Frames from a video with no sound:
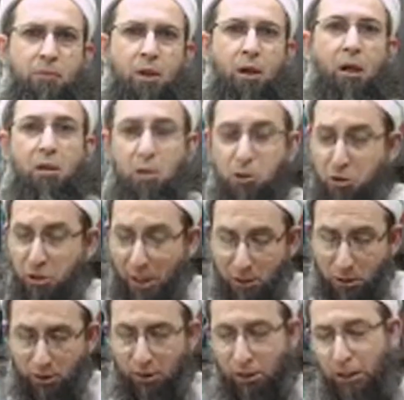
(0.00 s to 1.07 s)
and they're
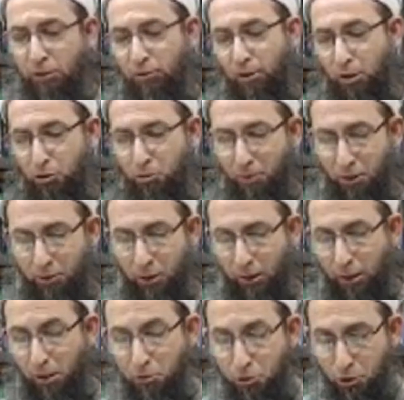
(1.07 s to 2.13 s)
changing the deen of Allah subhanahu wa ta'ala.
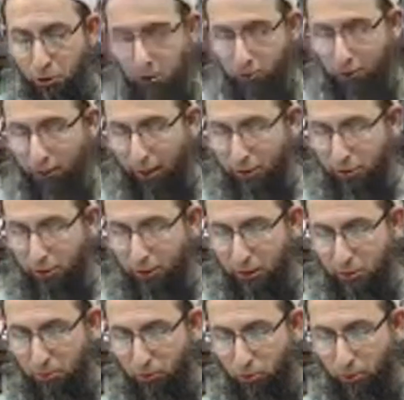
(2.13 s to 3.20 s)
I'll show you one last hadith
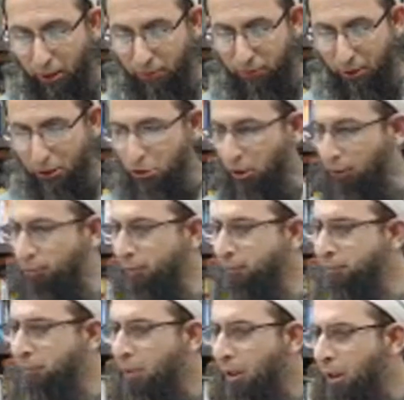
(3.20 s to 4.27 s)
before I finish off.
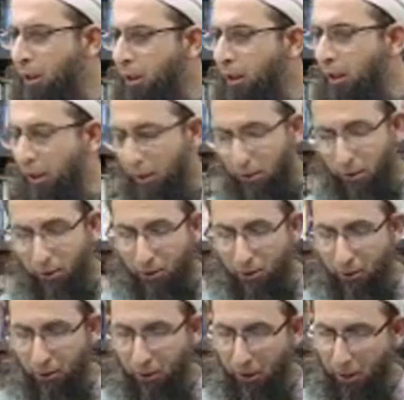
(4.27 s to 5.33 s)
And
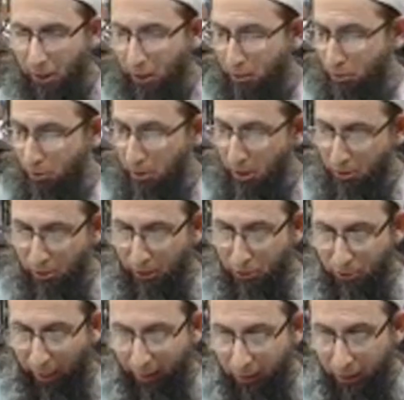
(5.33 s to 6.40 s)
it's
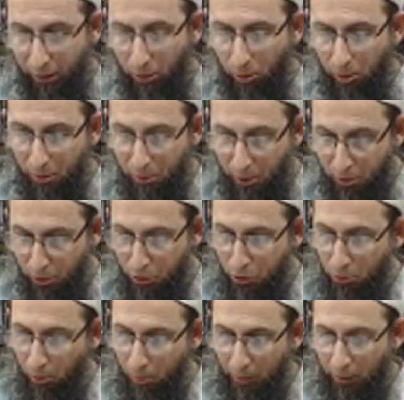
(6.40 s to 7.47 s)
exactly on this
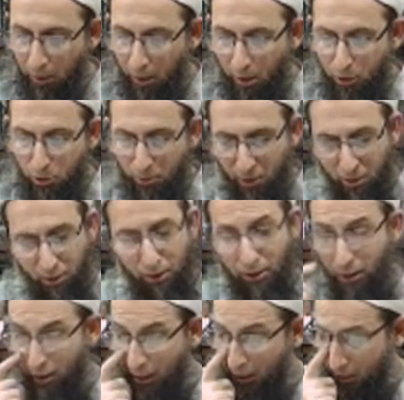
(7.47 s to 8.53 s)
issue. I mean,
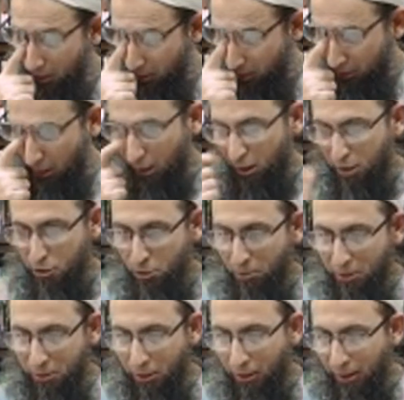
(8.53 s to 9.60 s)
subhanAllah, Allah subhanahu
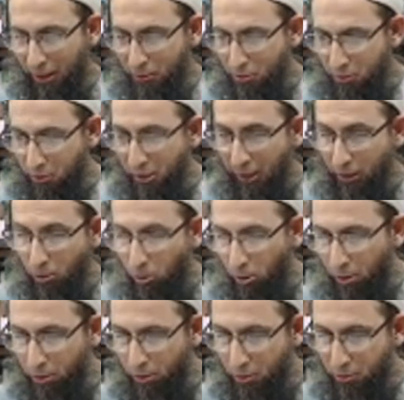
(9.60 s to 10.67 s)
wa ta'ala has created
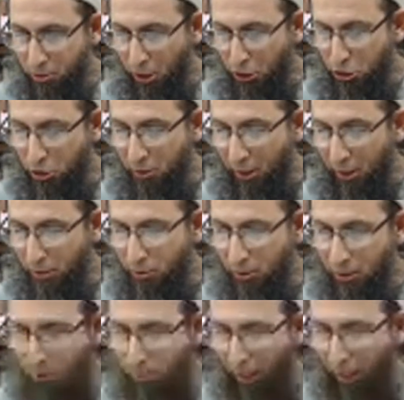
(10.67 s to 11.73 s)
all such things in
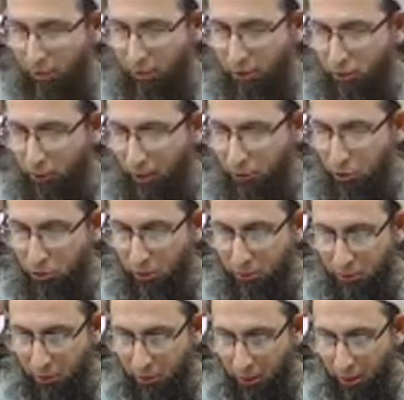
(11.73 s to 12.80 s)
the past as well. So
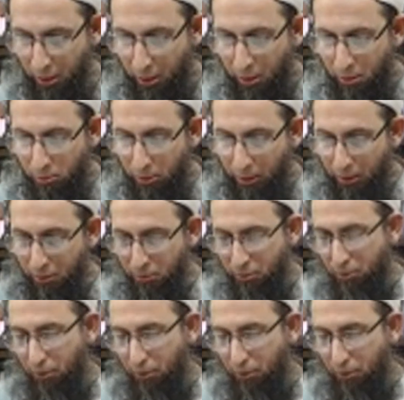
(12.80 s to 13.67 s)
just we can